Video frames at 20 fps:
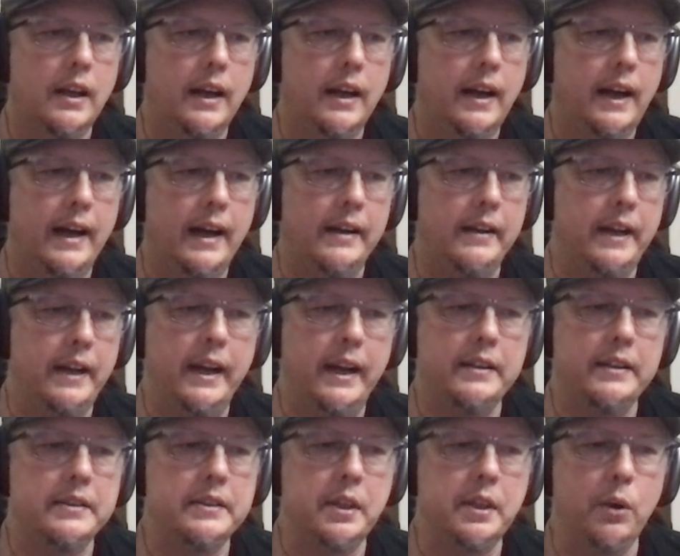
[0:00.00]
I
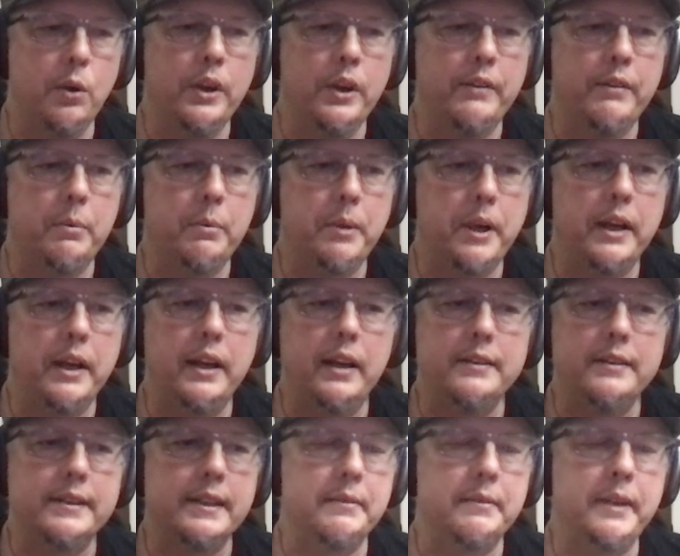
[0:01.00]
had told everybody, I
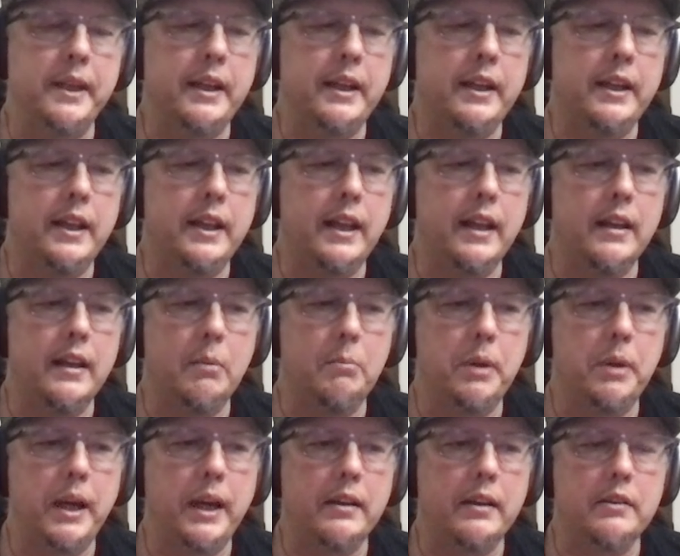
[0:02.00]
was like, man, he can't come
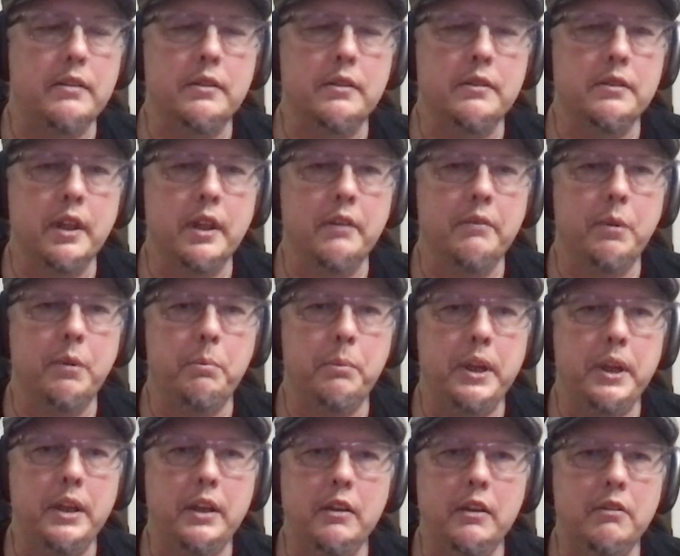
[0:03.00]
back to live with
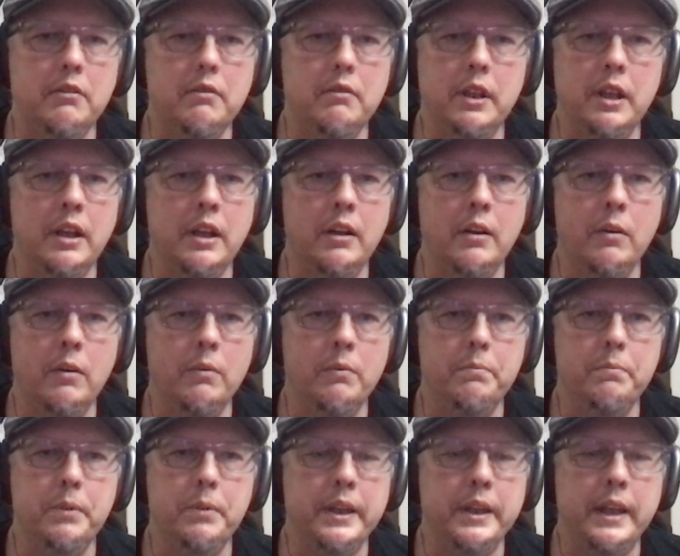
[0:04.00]
me.
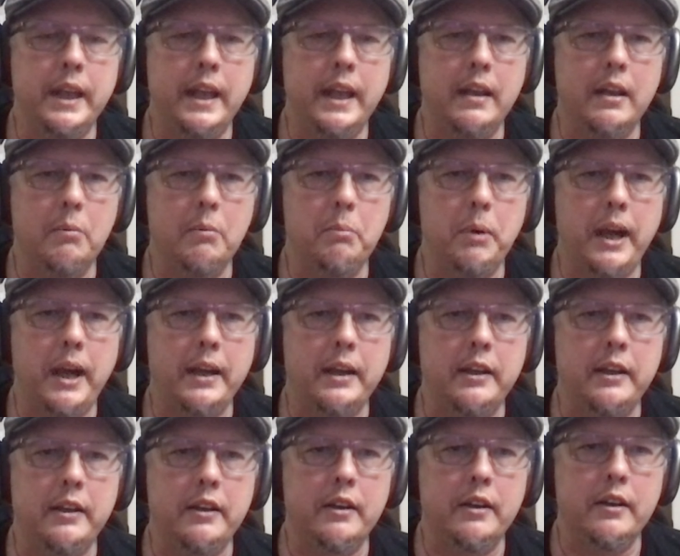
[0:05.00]
He can't come back
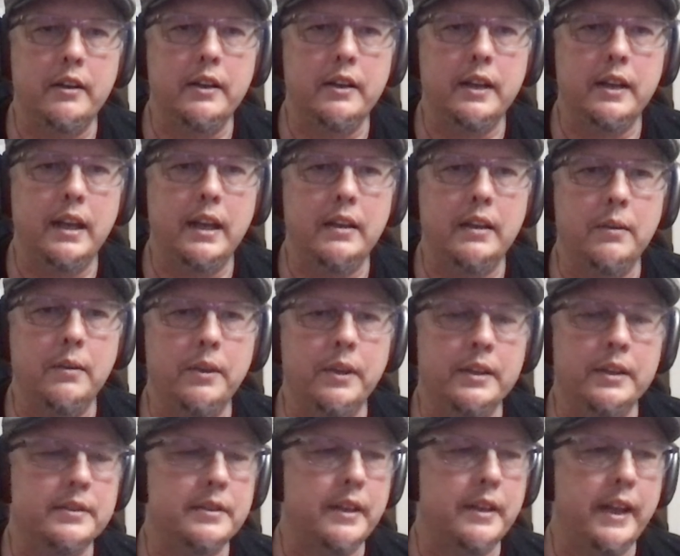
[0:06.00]
here. He can't do
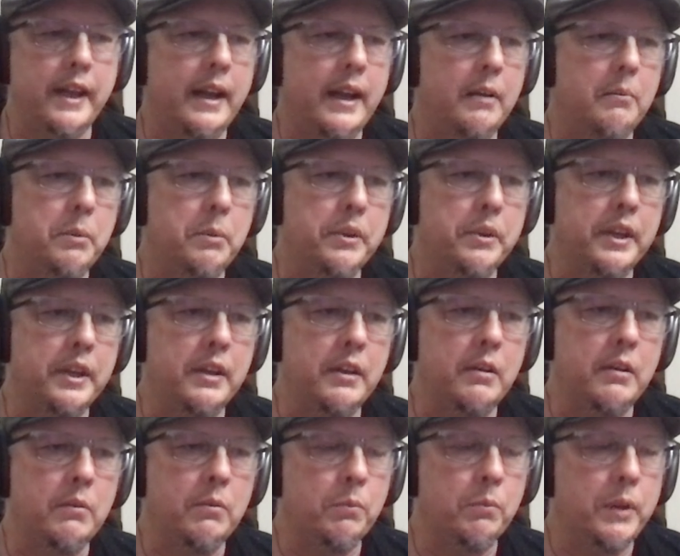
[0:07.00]
this or that. But
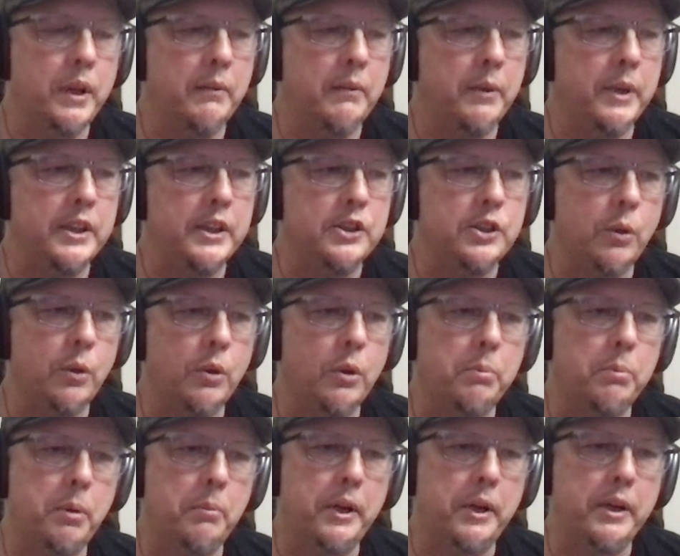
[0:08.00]
then, man, when he showed
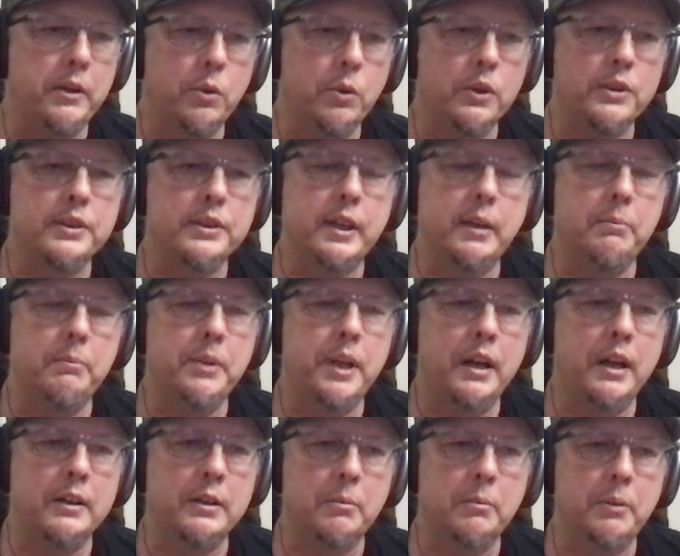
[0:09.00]
up on my doorstep,
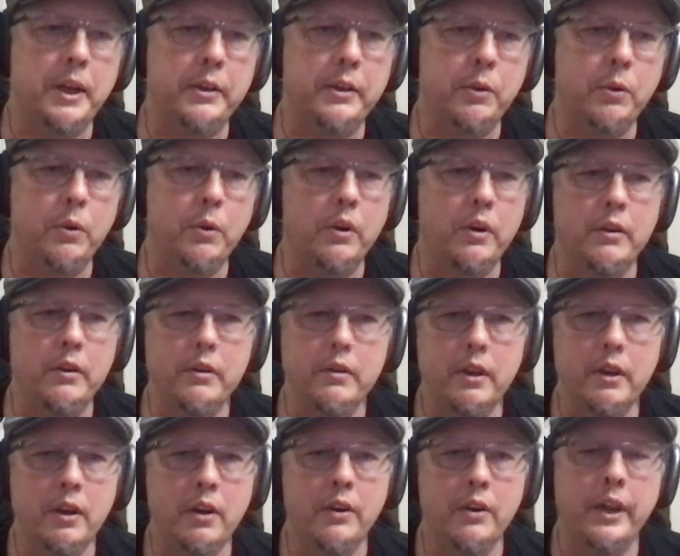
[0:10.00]
knocked on my door,
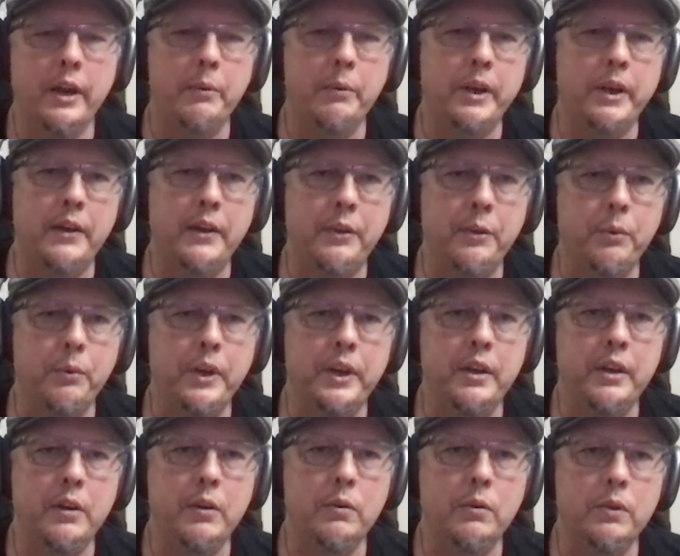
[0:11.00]
all that went out the window.